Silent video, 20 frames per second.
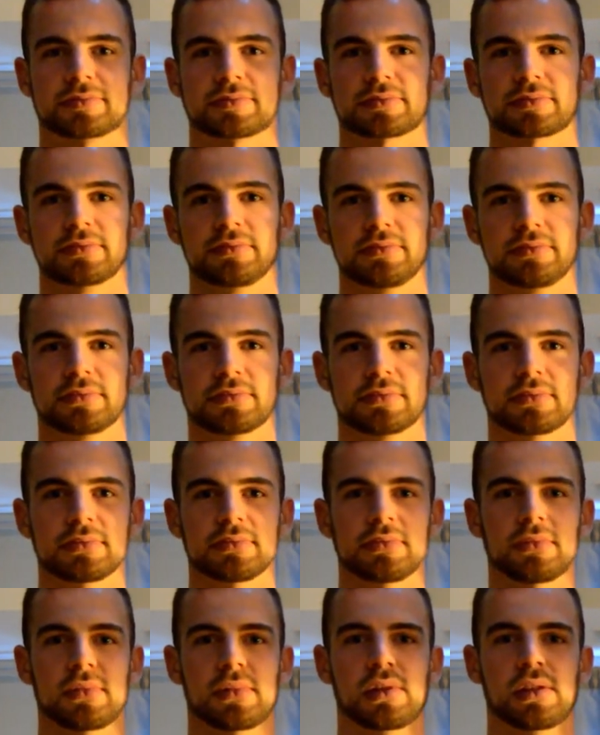
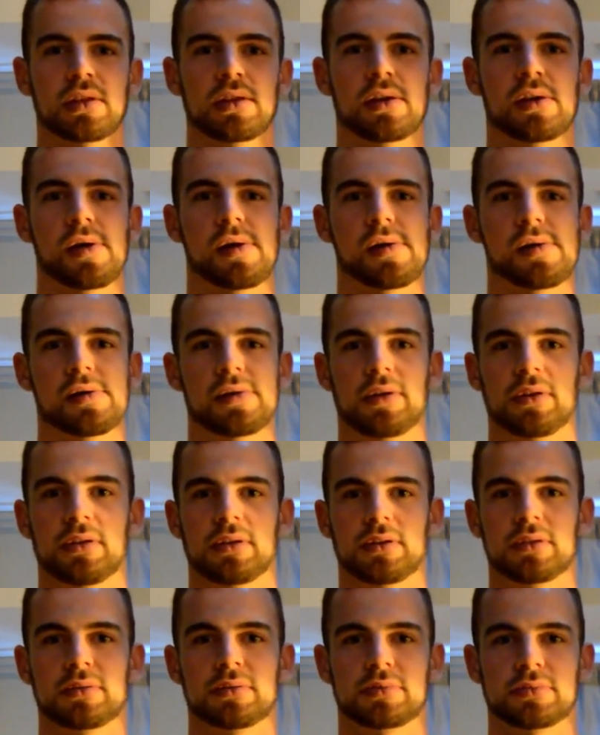
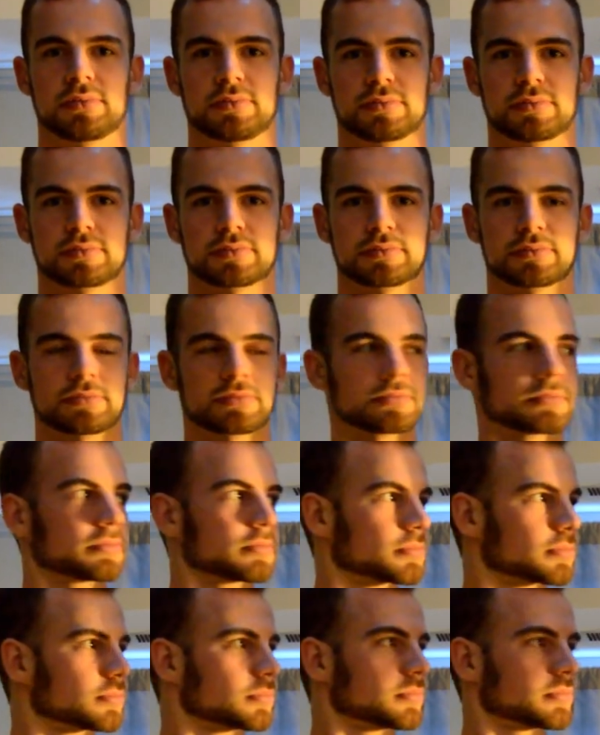
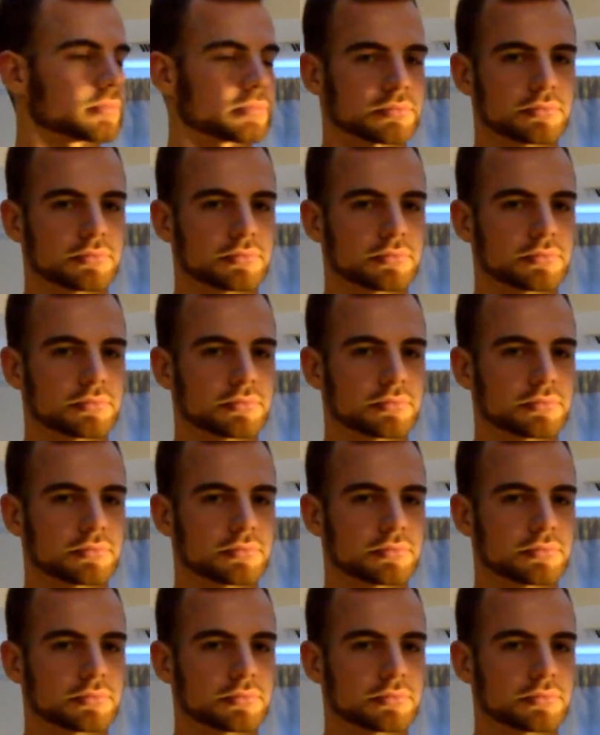This person isn't speaking.